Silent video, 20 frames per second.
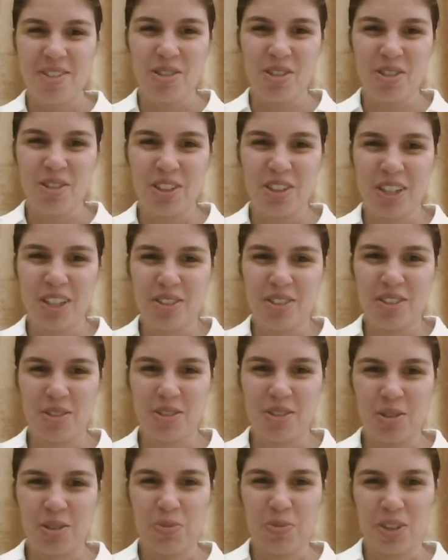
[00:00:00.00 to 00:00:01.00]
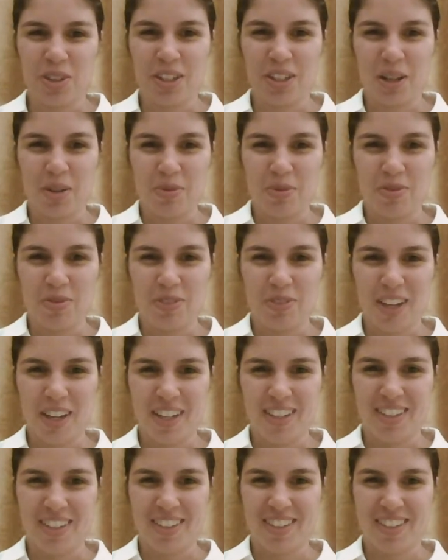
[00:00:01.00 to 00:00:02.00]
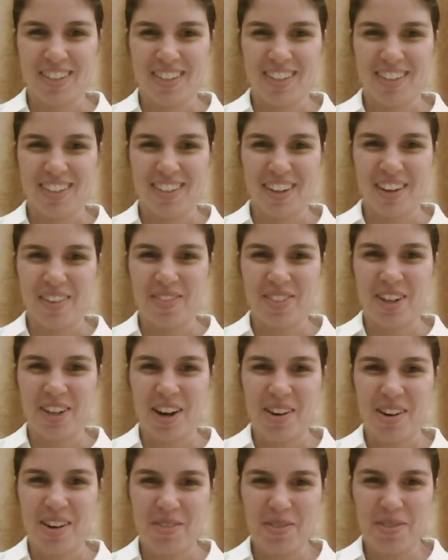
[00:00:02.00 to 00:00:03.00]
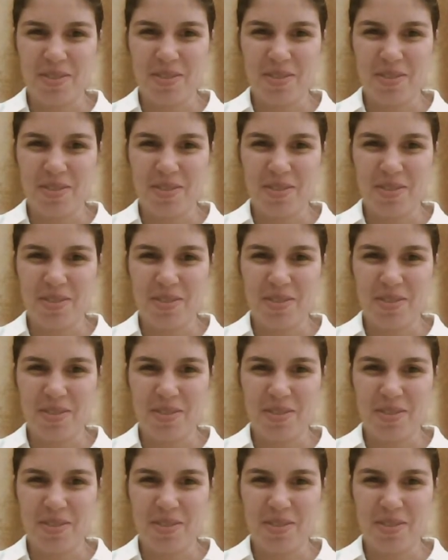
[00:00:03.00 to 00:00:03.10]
usually do your book club events? I'm trying to.